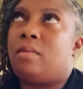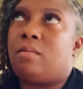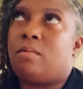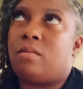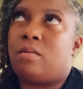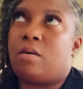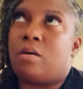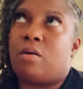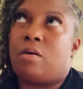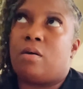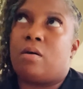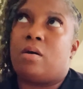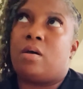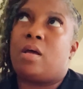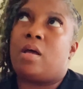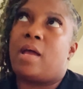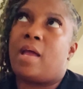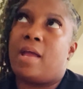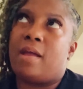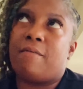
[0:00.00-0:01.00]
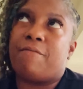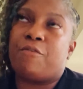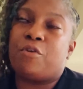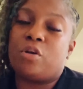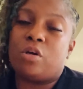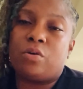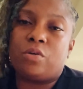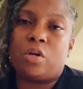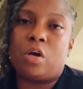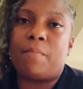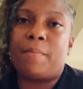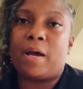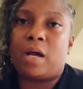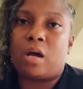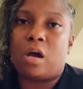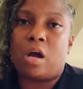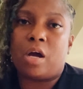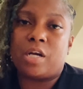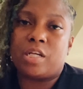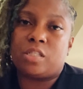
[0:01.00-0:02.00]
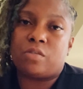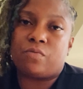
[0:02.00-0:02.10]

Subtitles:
If you don't know, my car is